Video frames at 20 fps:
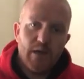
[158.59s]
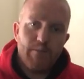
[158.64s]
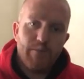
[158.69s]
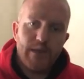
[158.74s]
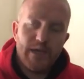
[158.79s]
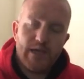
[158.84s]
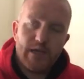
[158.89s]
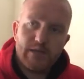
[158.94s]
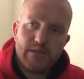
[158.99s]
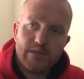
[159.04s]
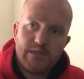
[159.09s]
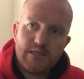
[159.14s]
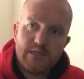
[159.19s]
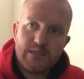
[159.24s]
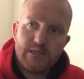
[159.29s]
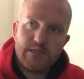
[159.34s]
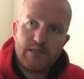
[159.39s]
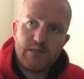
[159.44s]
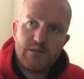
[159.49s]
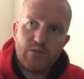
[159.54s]
Be
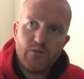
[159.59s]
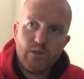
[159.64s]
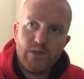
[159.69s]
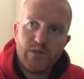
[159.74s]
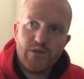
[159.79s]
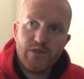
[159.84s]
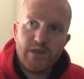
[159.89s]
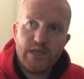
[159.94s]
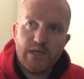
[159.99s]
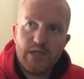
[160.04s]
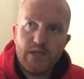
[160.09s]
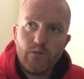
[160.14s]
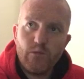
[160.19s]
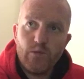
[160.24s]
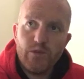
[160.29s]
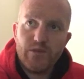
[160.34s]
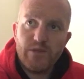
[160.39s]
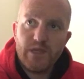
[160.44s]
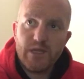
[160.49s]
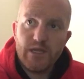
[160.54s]
consistent with
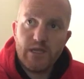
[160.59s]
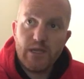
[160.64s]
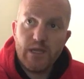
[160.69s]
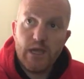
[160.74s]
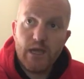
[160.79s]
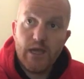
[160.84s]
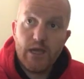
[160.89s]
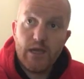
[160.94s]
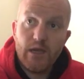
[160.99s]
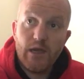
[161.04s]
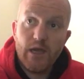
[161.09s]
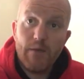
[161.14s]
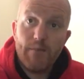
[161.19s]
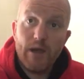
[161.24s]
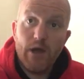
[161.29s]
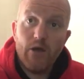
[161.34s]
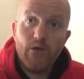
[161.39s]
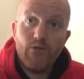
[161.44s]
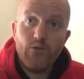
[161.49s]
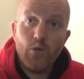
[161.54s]
the
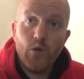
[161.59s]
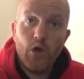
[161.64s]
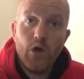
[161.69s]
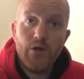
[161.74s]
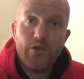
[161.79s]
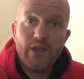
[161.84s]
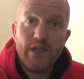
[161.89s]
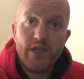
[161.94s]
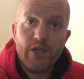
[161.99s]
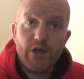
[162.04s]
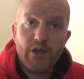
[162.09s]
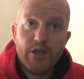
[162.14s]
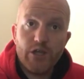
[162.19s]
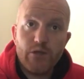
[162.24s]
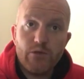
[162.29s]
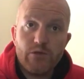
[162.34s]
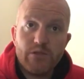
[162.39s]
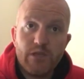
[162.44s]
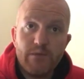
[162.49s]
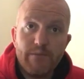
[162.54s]
amount of water that you're going to
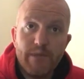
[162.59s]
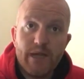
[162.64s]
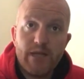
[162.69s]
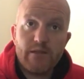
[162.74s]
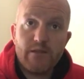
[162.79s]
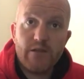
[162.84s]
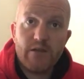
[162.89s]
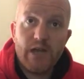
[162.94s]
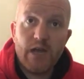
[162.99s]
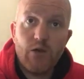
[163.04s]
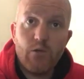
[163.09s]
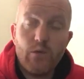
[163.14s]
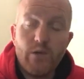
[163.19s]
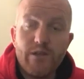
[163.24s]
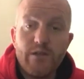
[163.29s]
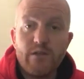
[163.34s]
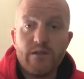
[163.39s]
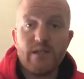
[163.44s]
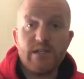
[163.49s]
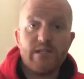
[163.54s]
use to mix the grout
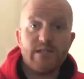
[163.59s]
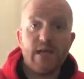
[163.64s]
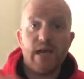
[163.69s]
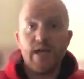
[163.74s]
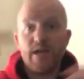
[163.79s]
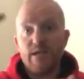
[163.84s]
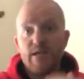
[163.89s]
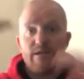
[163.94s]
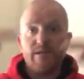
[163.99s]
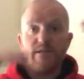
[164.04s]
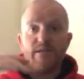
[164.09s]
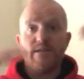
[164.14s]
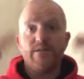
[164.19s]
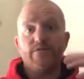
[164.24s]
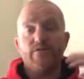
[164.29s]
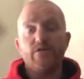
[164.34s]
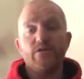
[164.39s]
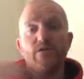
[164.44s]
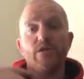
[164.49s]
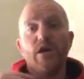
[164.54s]
with, as in
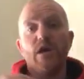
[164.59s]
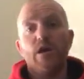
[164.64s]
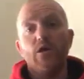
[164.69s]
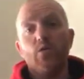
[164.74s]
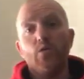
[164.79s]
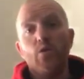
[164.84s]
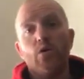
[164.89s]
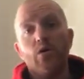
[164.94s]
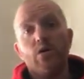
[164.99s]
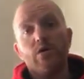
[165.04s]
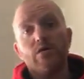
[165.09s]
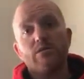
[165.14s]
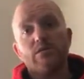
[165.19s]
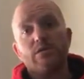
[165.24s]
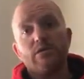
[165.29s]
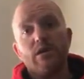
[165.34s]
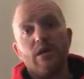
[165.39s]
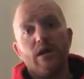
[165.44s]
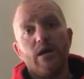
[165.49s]
different waters,